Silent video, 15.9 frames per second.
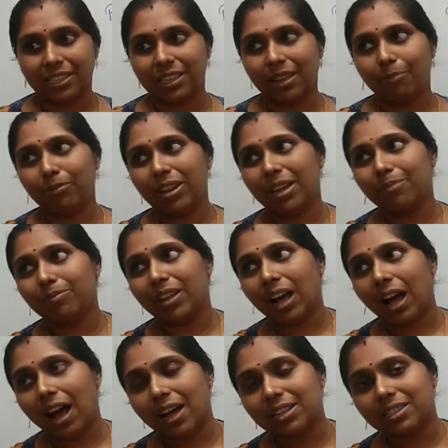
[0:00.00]
Sometimes
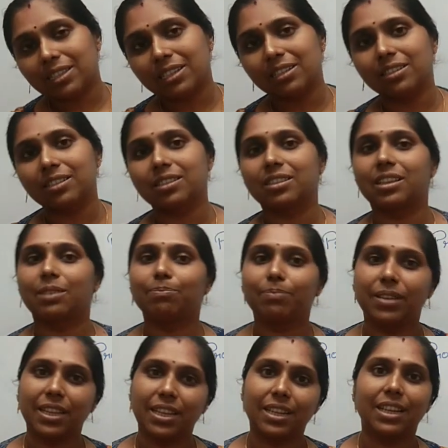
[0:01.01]
the answer is
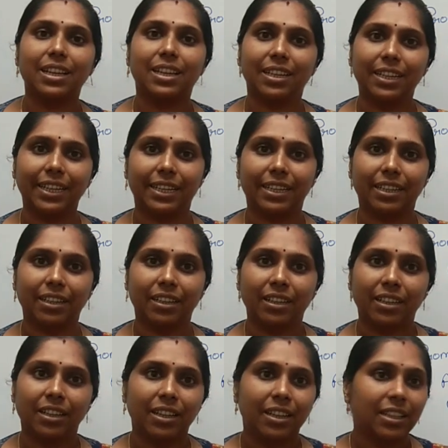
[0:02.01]
completely correct.
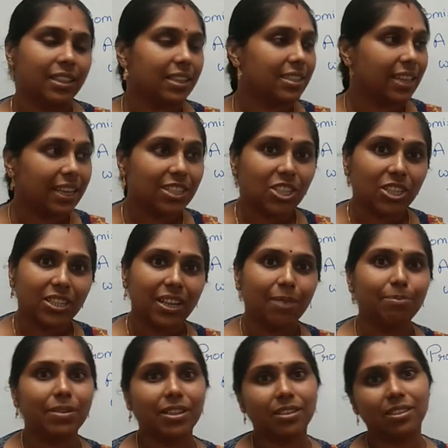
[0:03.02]
The section
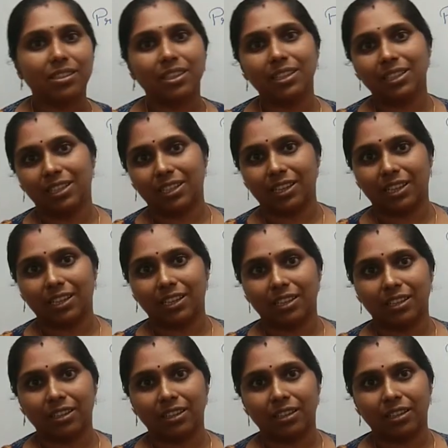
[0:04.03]
number is
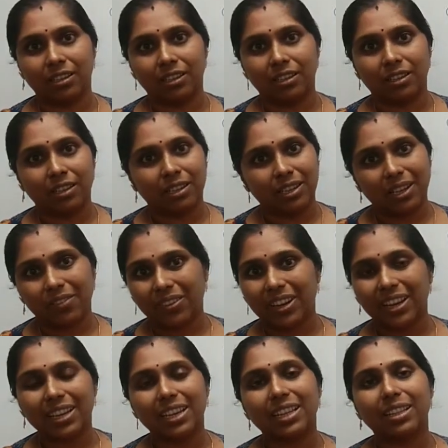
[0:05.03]
incorrect.
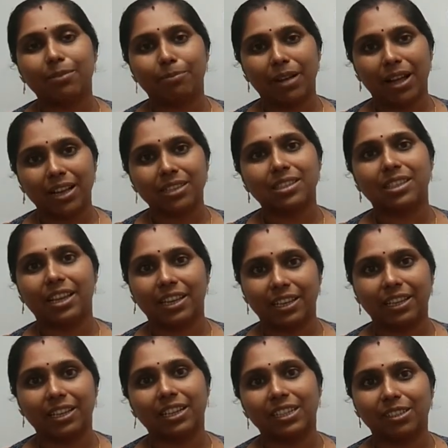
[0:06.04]
Definitely the marks get
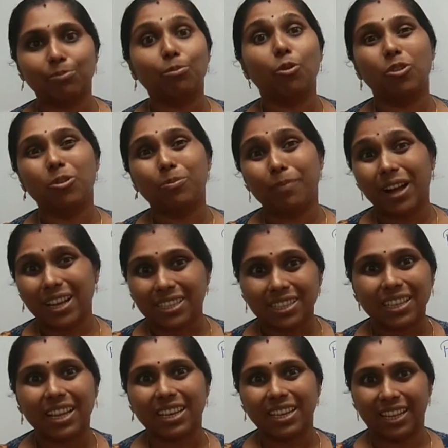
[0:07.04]
cut. More
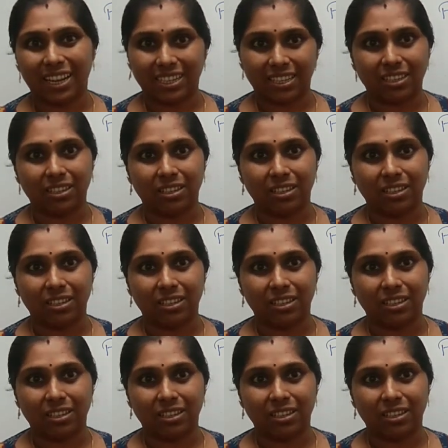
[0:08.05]
marks get cut.